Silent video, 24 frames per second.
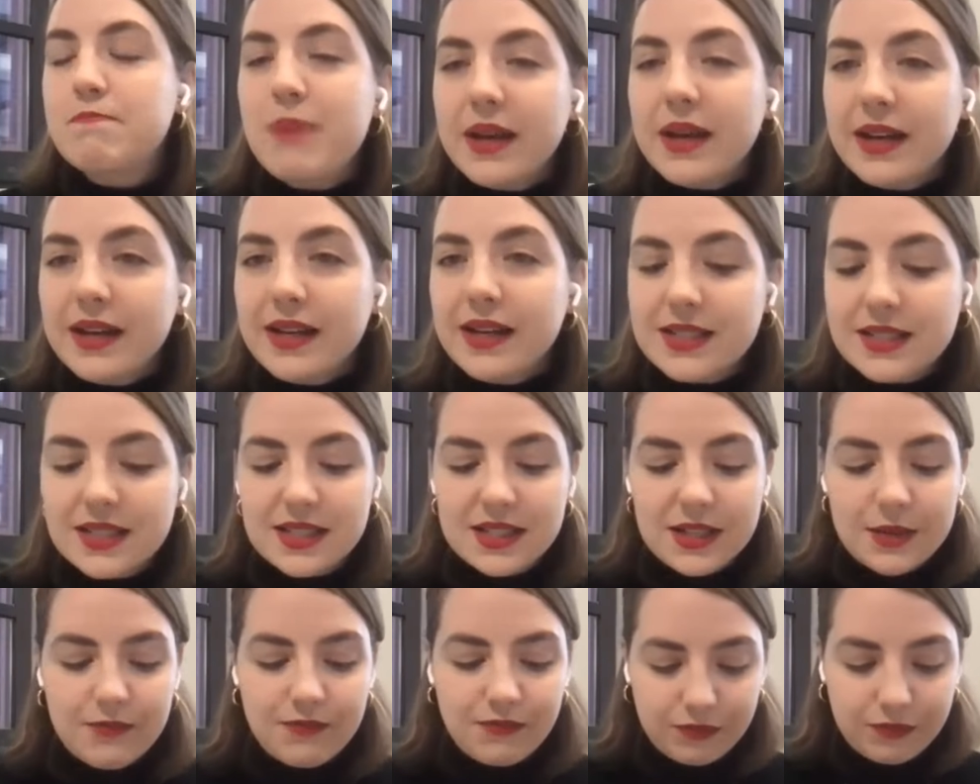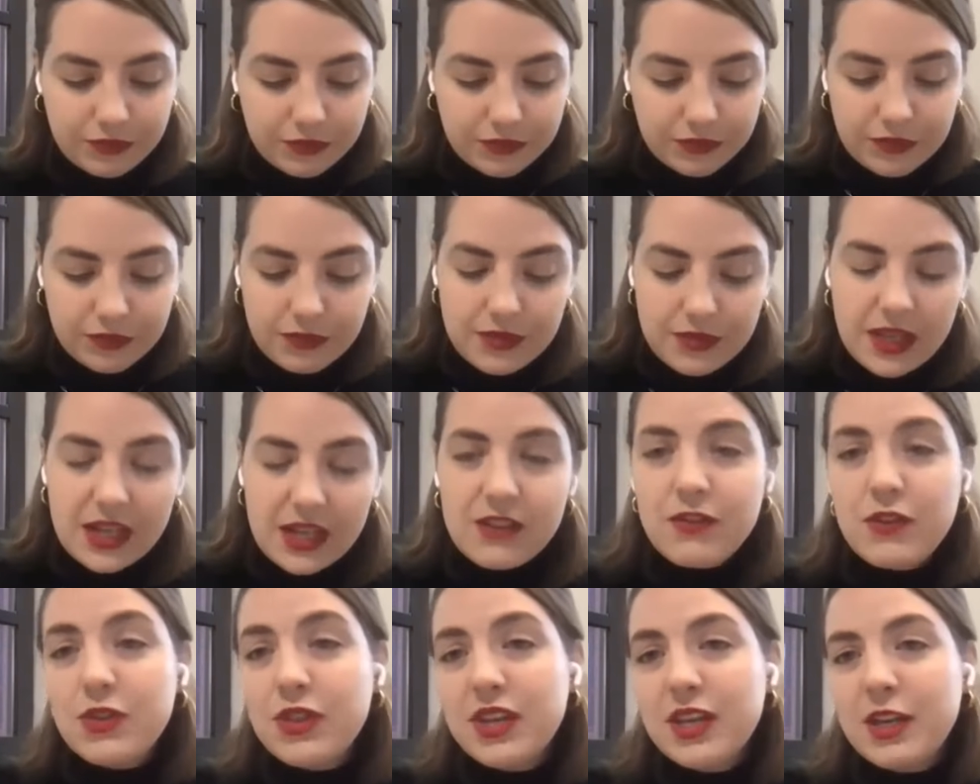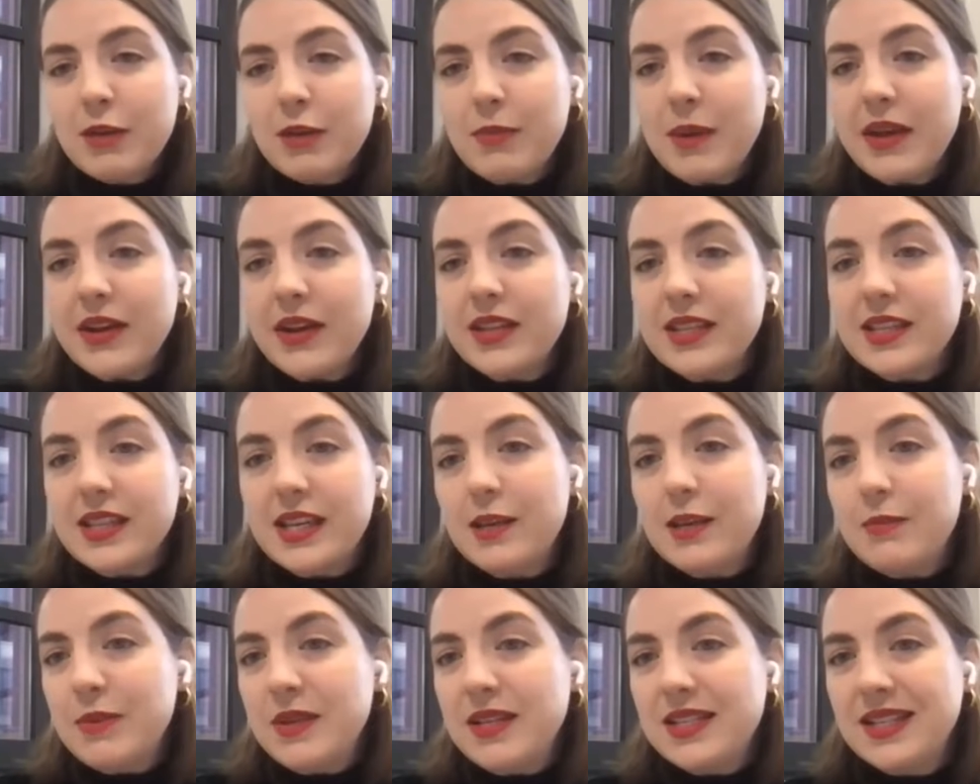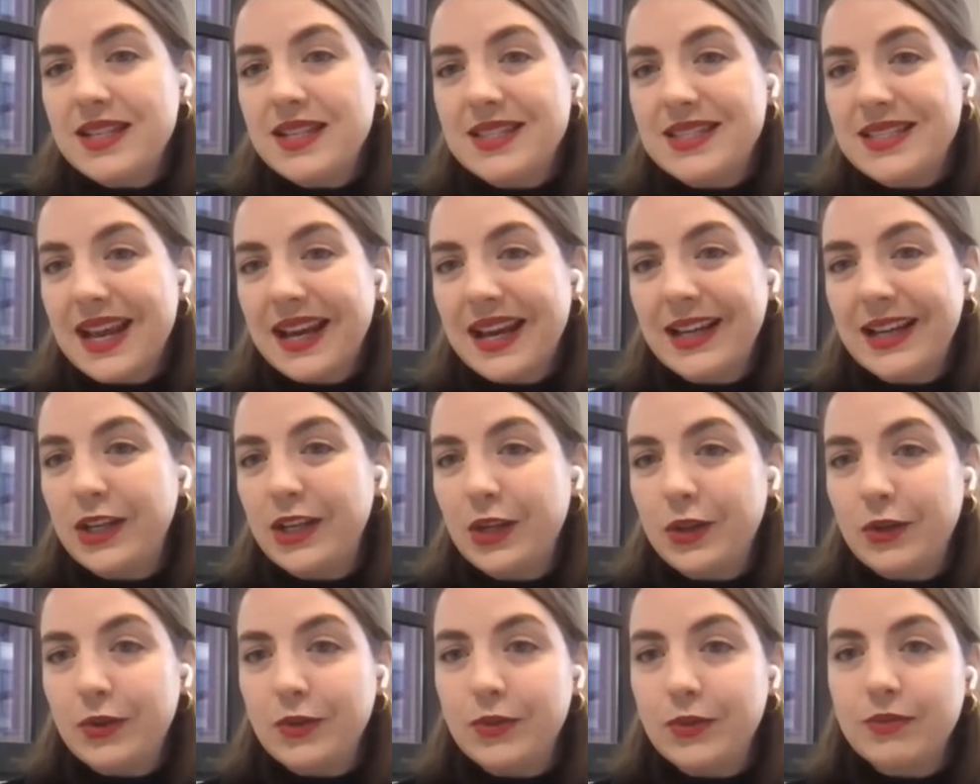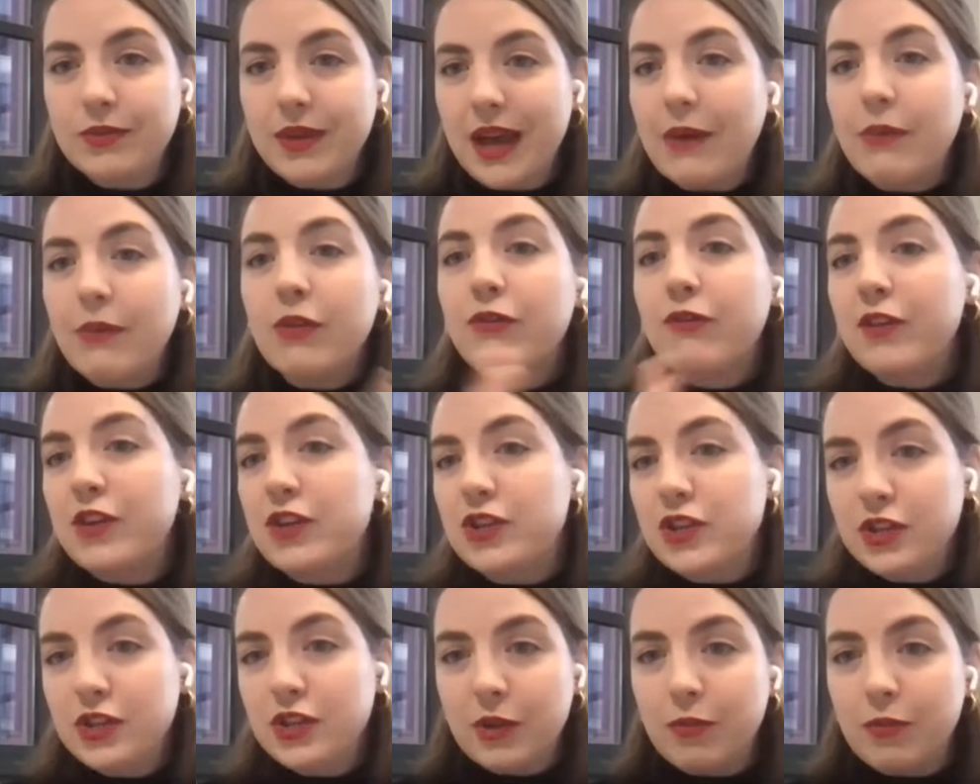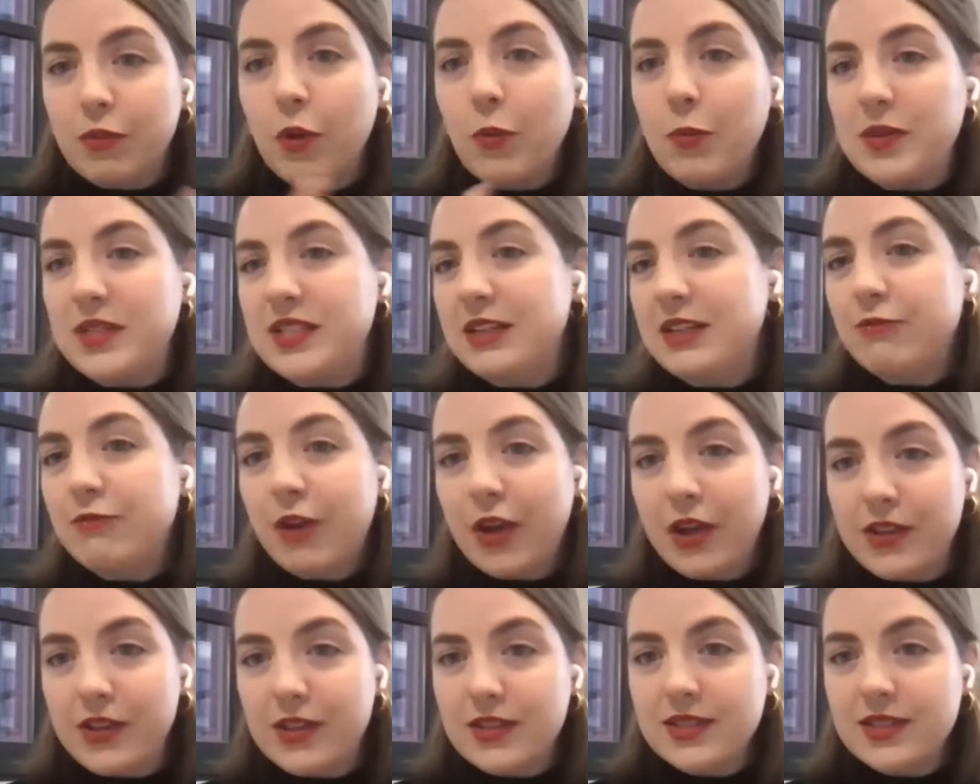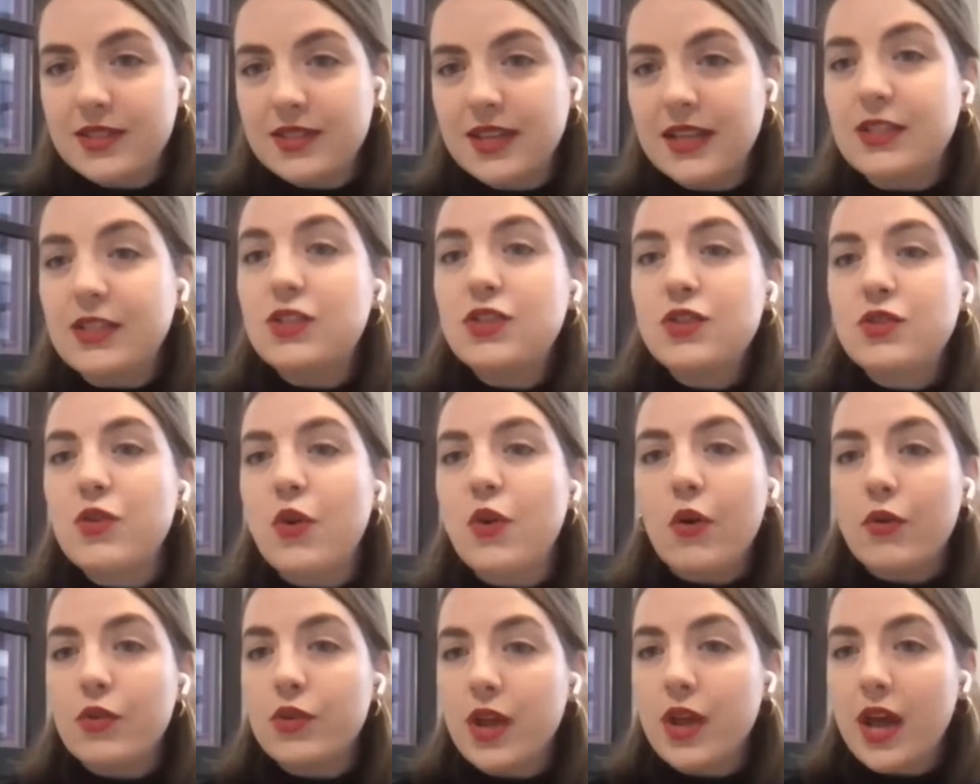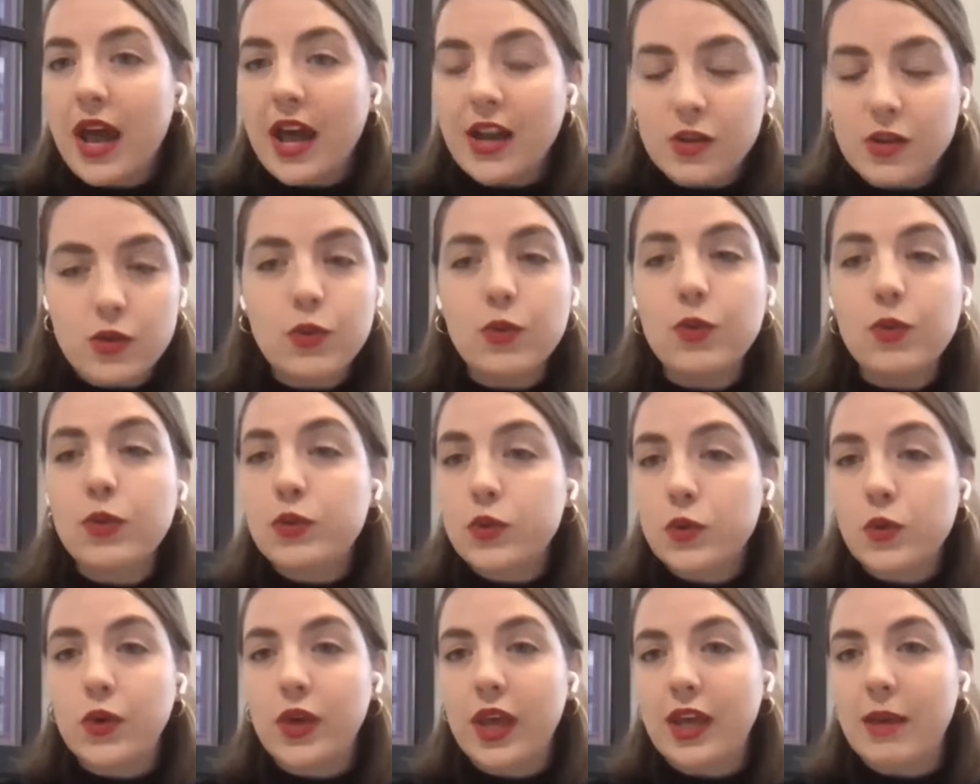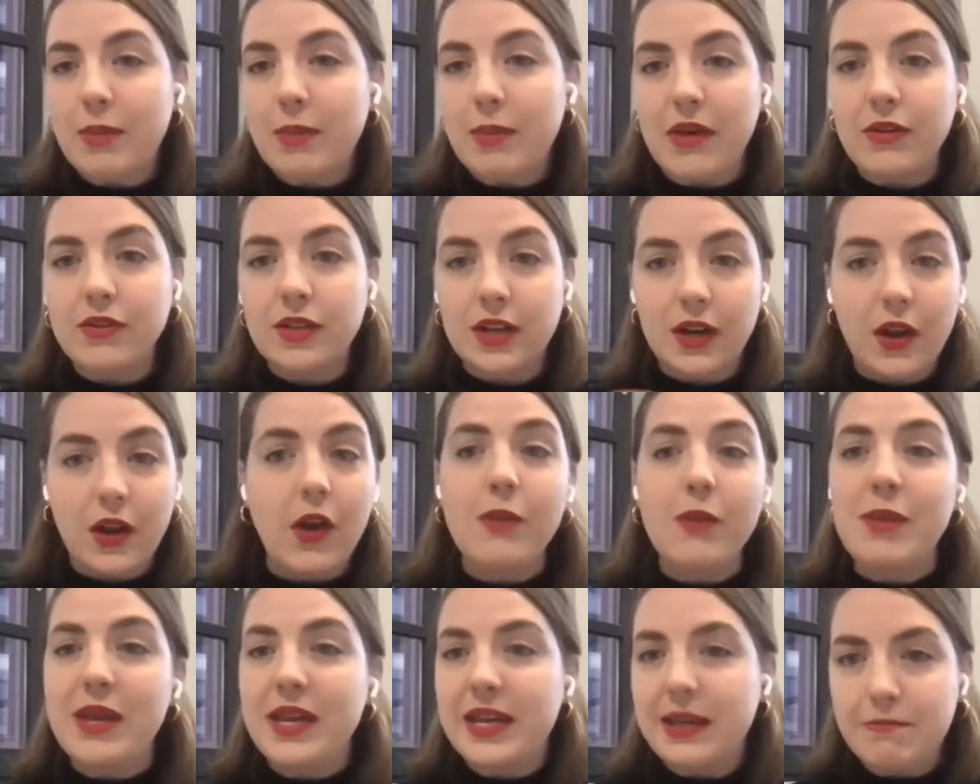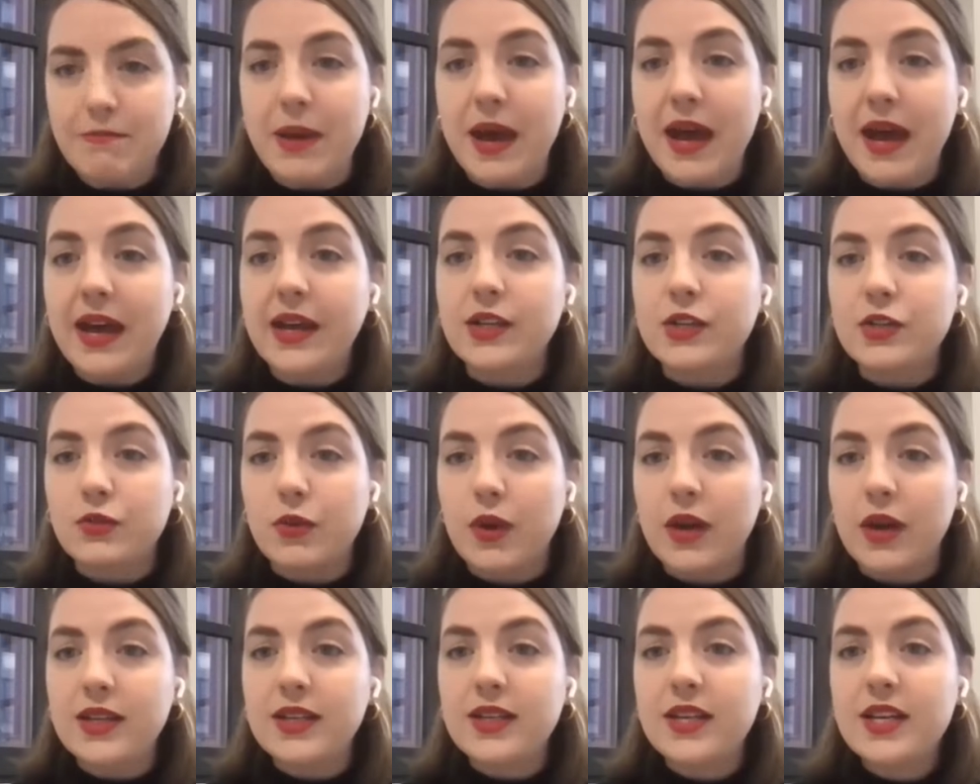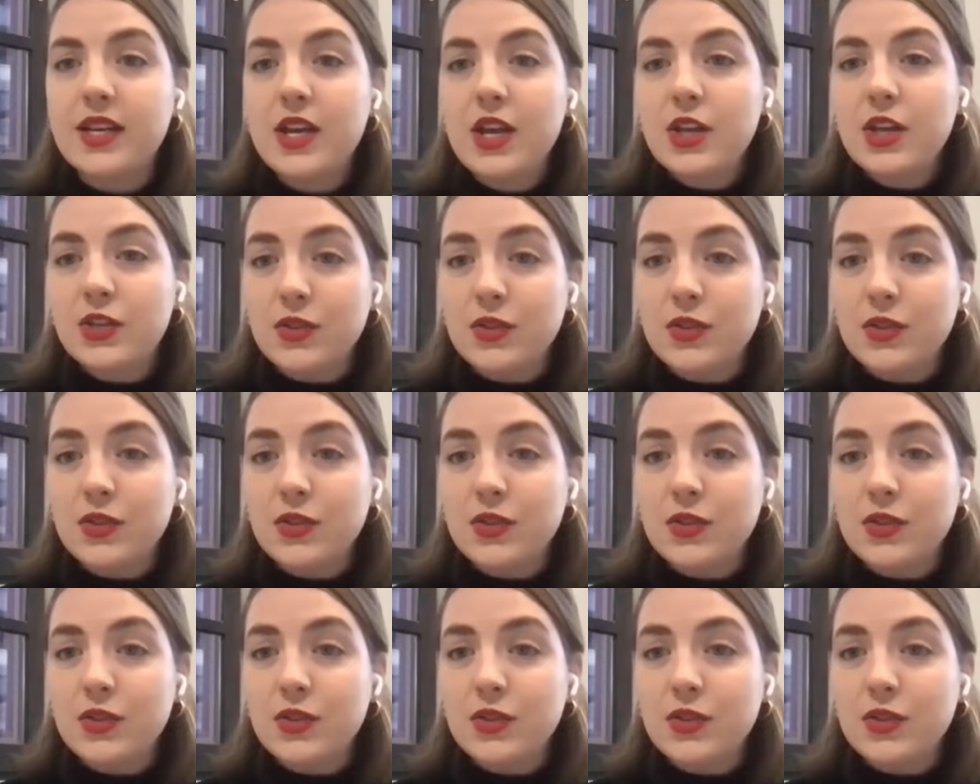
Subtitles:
But if you think about it, the EPC is telling you how efficient the property runs. It's not at all talking about climate impact, right?